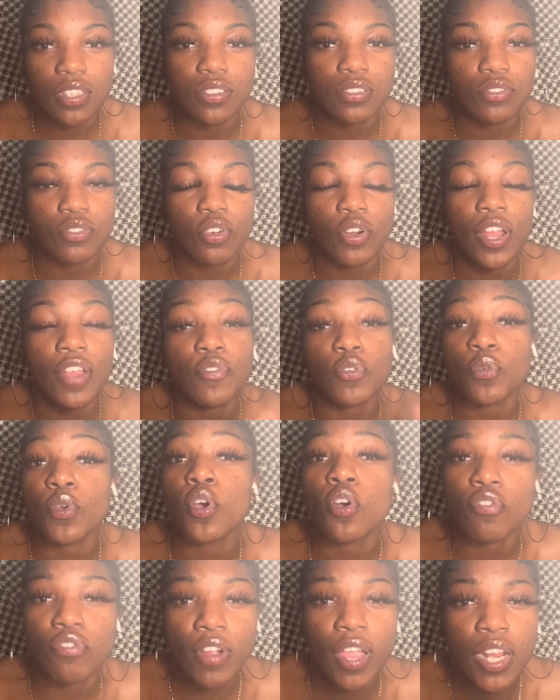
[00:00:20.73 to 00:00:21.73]
Or every week
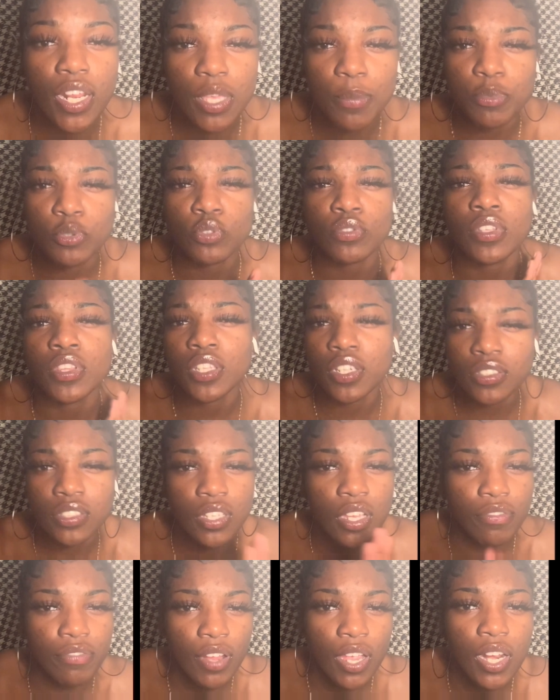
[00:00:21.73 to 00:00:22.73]
on Friday. Between Thursday
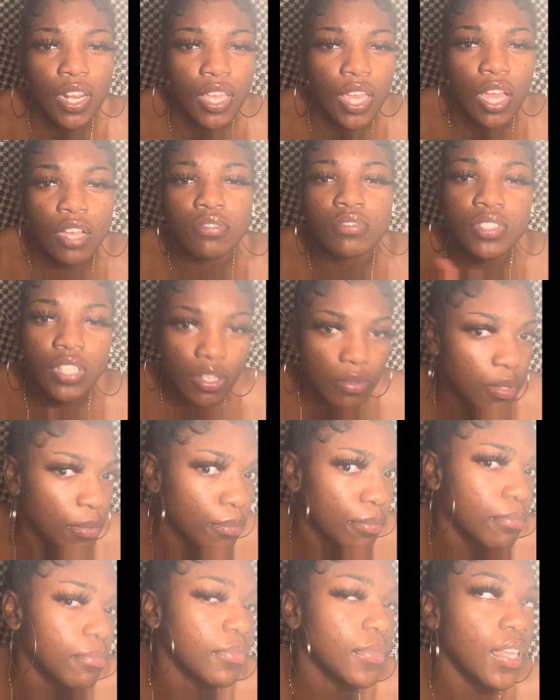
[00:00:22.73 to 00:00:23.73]
and Friday, I'll
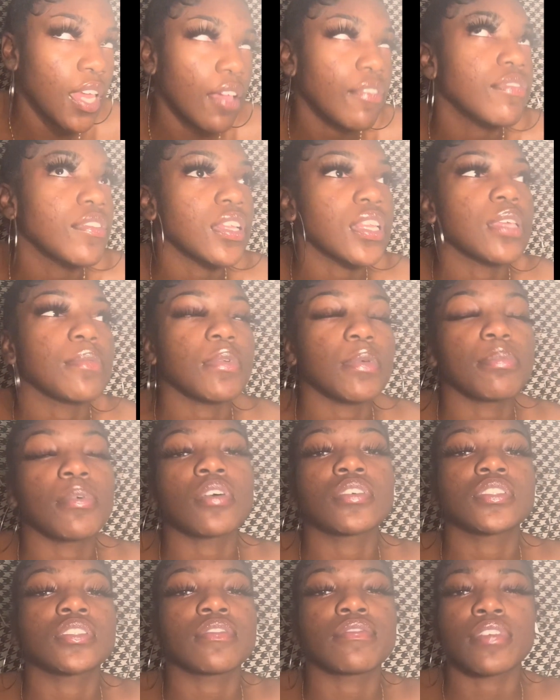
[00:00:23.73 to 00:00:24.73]
definitely be
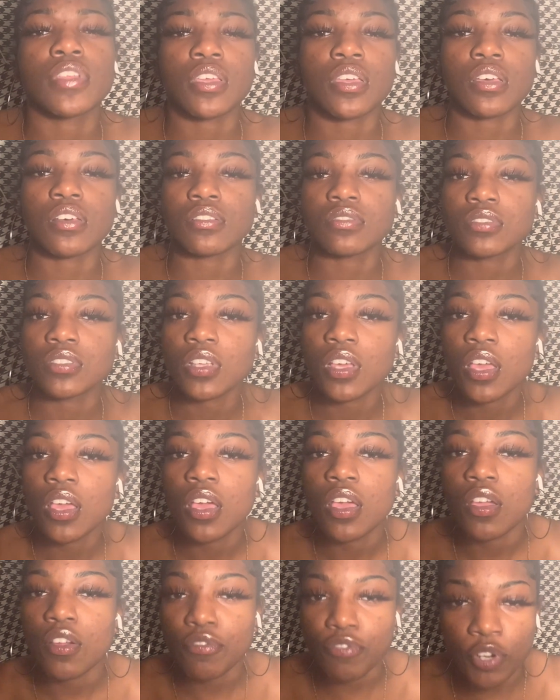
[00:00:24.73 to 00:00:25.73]
posting videos
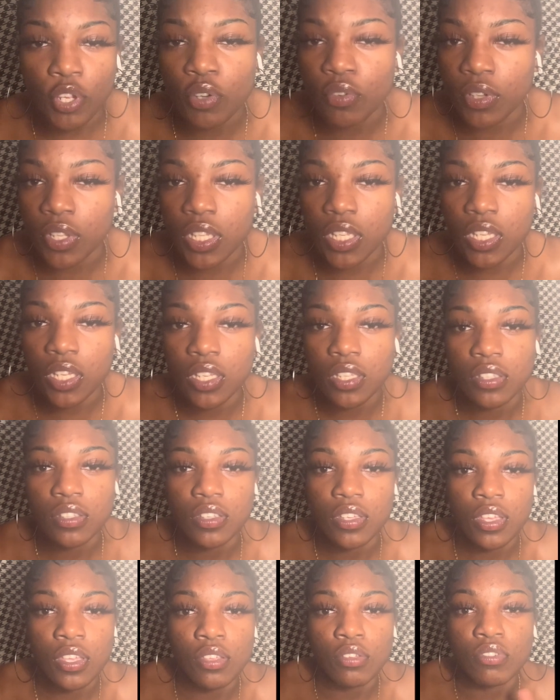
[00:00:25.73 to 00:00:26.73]
frequently
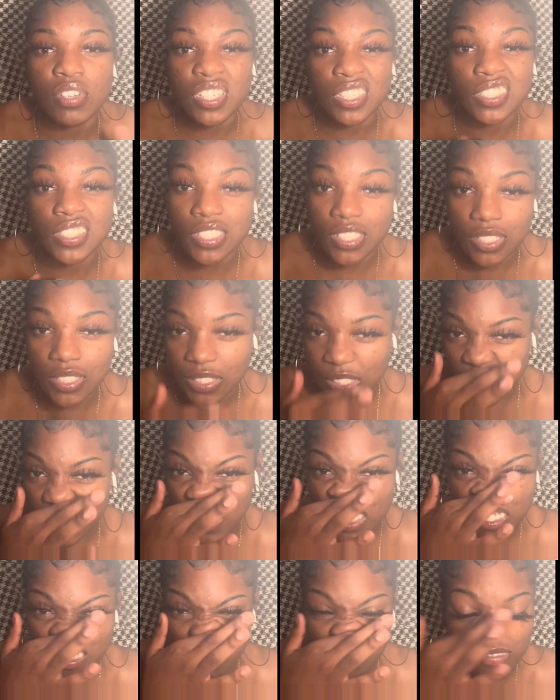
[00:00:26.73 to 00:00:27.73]
and
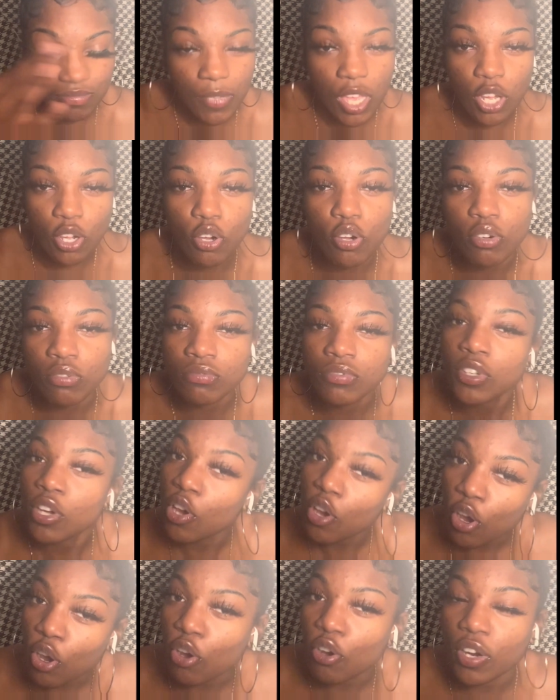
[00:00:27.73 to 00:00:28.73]
consistently. I'm not going to
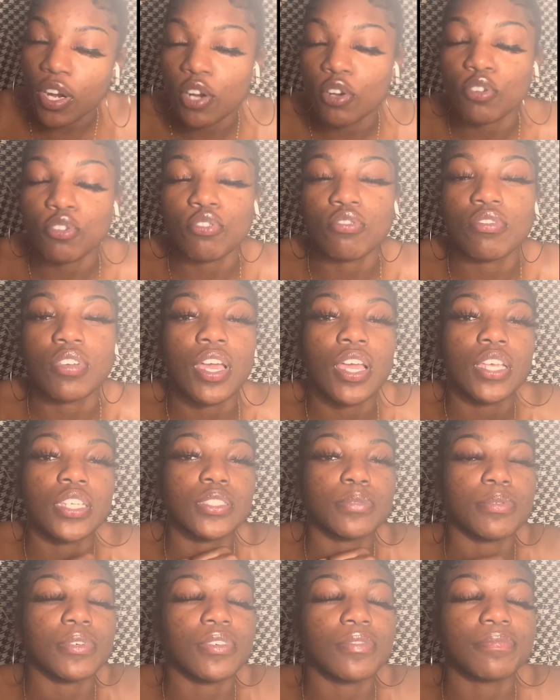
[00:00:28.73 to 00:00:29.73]
hold out on you guys,
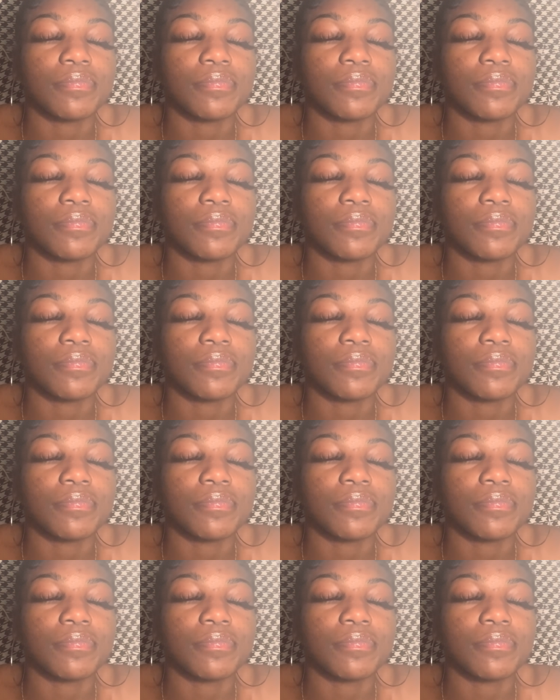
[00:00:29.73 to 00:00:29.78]
but